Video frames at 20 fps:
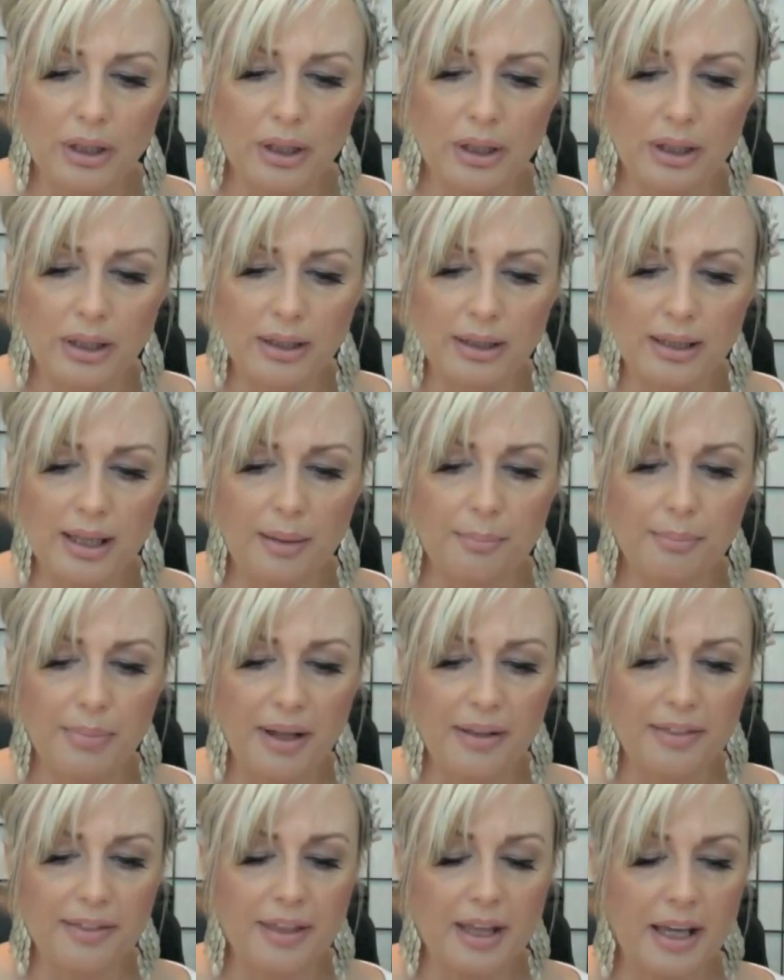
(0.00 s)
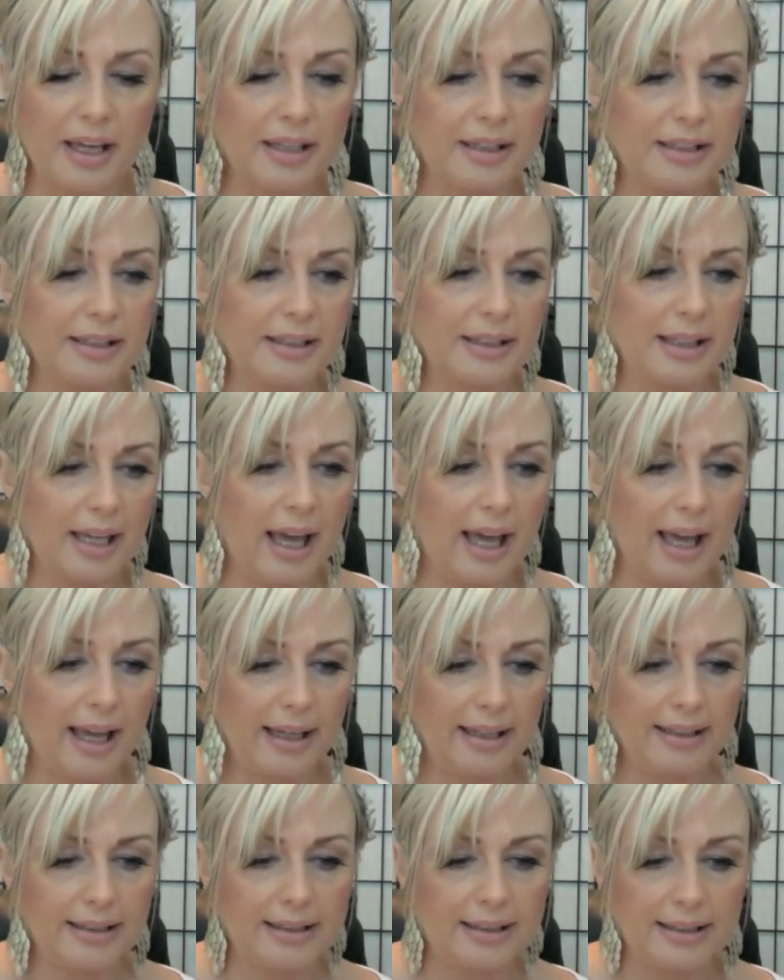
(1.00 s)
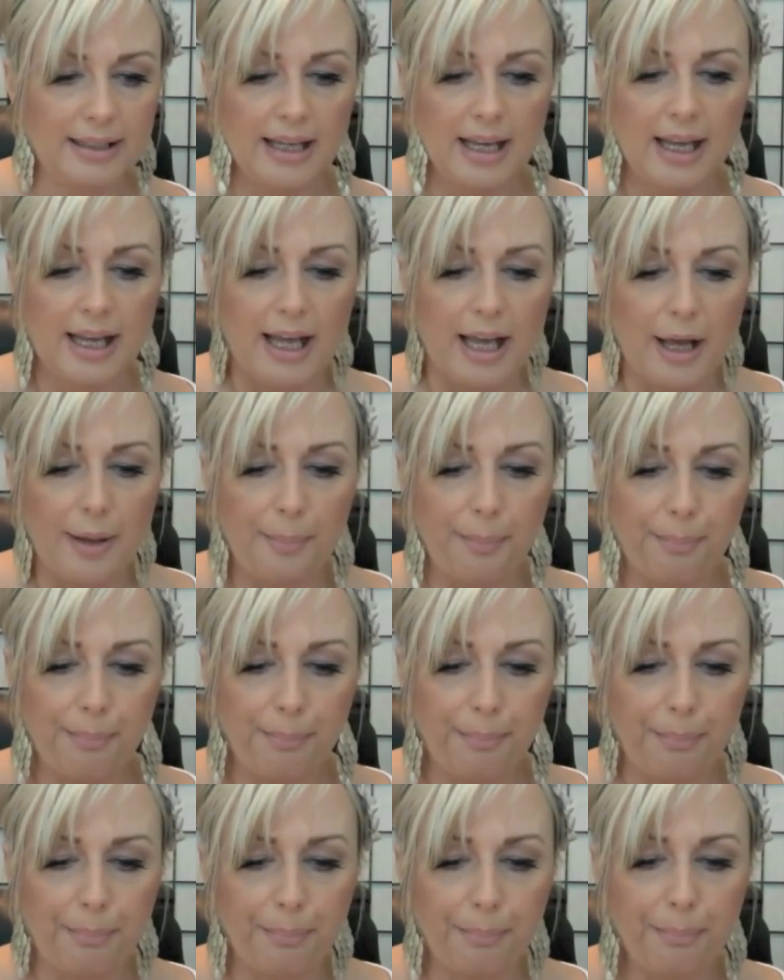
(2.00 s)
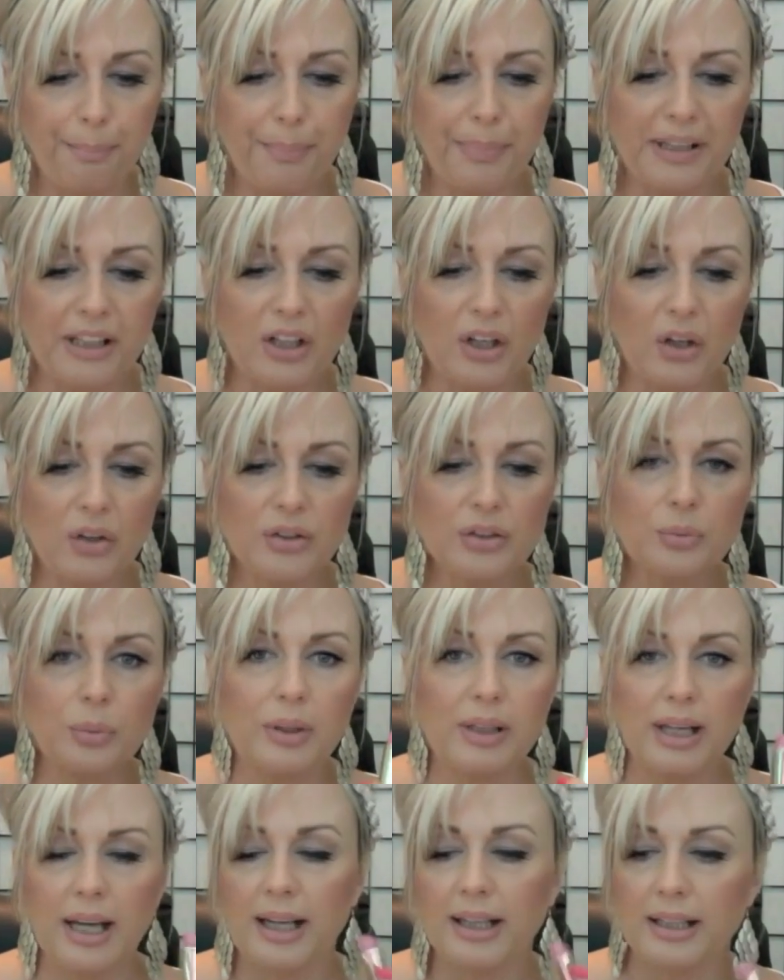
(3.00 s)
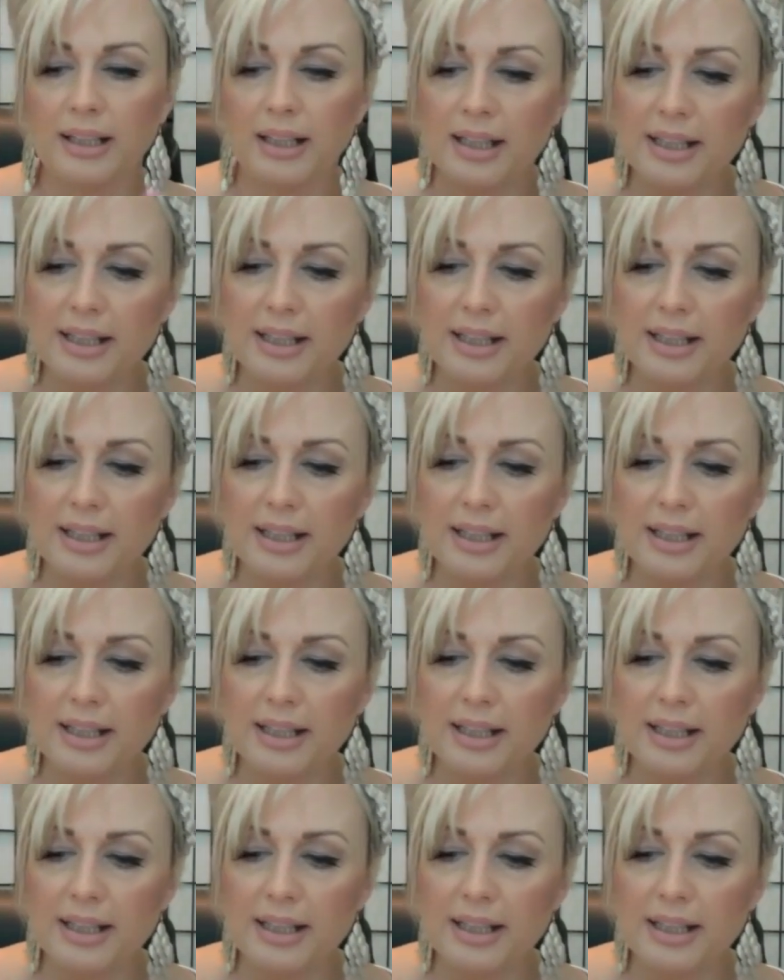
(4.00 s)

in number thirty-eight. Because when I